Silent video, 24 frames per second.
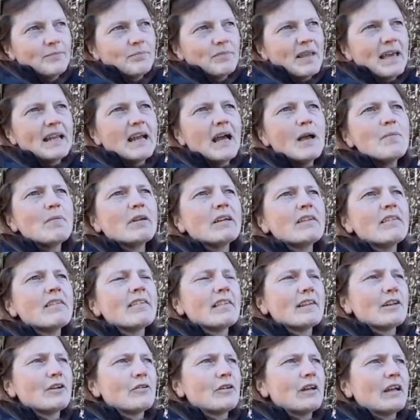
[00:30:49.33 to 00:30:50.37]
And I'm
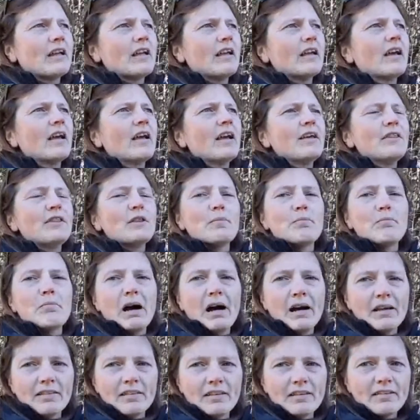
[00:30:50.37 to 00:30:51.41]
considering the
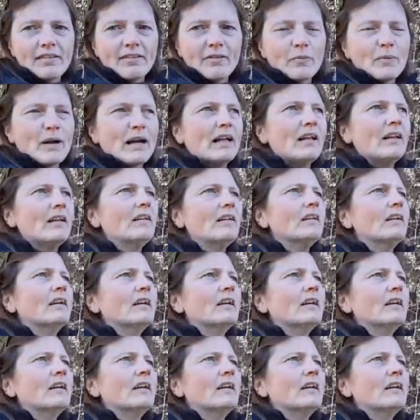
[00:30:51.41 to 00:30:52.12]
mosses as well.